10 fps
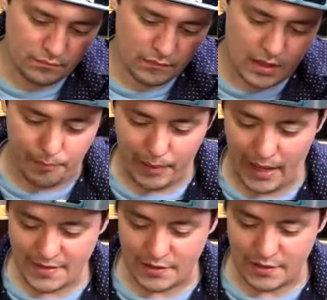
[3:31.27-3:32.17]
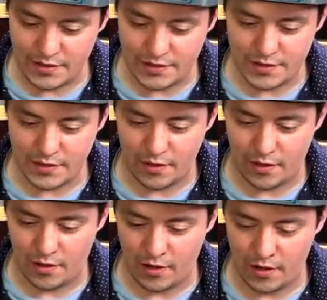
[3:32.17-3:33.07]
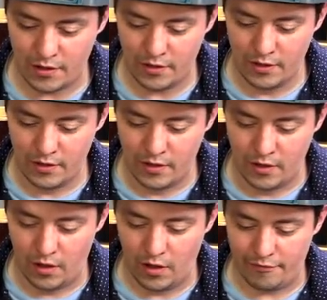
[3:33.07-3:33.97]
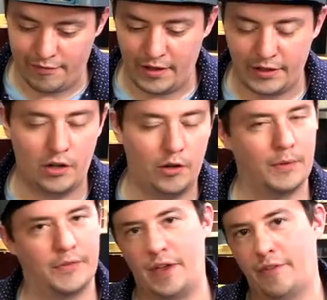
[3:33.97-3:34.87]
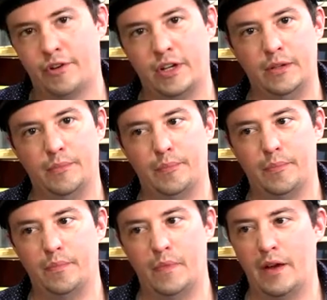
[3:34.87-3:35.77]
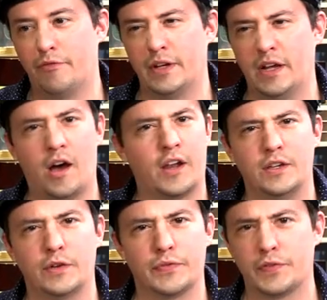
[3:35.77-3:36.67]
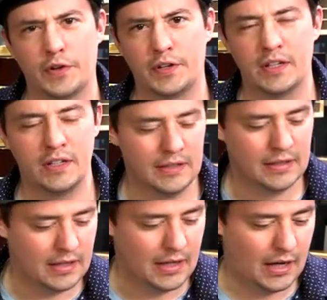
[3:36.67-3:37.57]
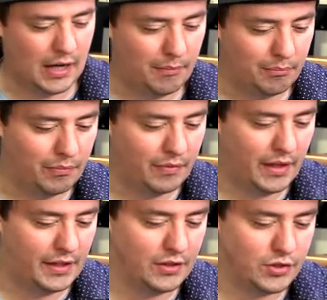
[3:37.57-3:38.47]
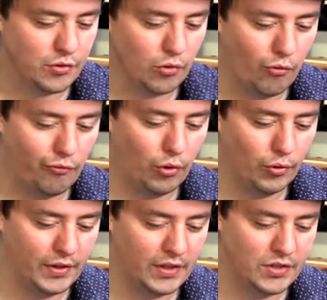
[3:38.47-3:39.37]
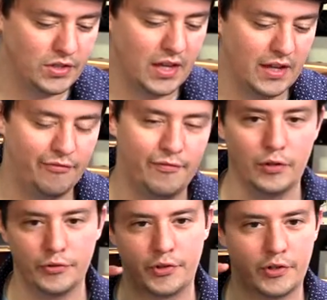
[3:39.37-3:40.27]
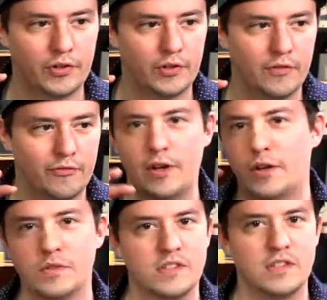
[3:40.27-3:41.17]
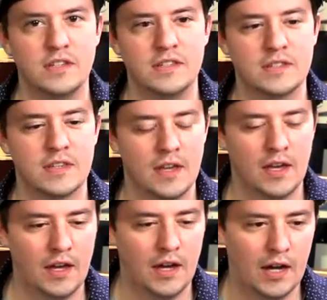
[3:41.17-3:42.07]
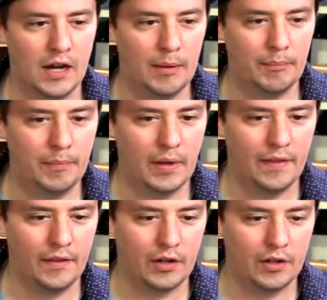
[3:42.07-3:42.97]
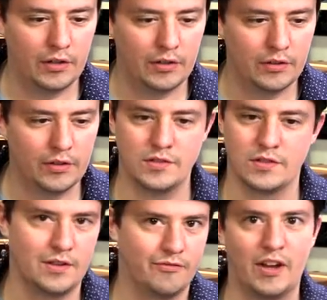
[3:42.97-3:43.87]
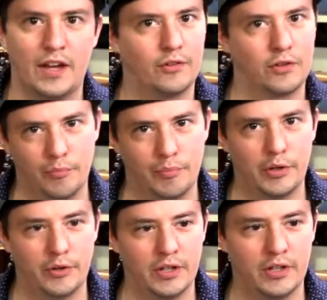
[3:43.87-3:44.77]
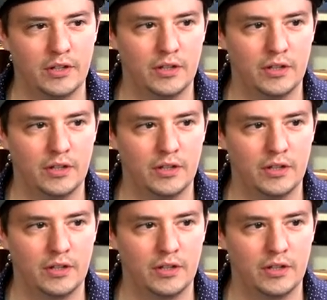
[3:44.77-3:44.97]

Capacitors are found in almost every audio circuit. They control voltage, they filter frequencies, and they're just a vital component